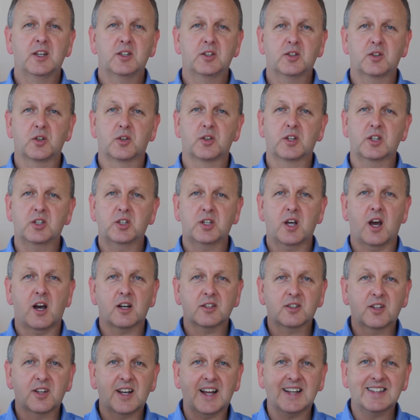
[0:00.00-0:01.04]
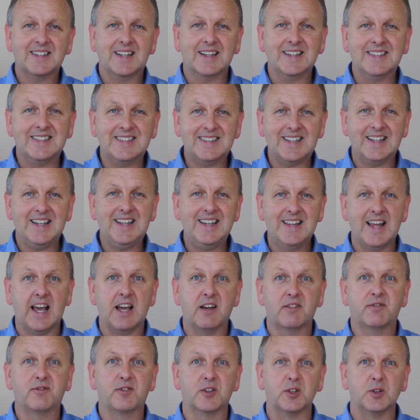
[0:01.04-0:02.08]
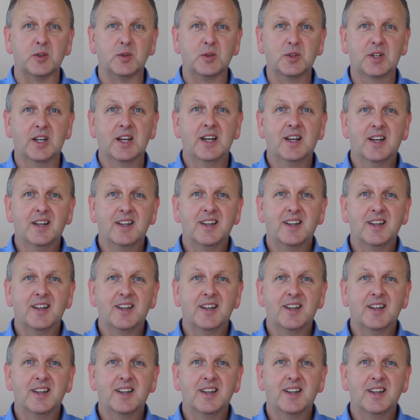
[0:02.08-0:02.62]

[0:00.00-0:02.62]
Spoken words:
So the sharks could actually see their food,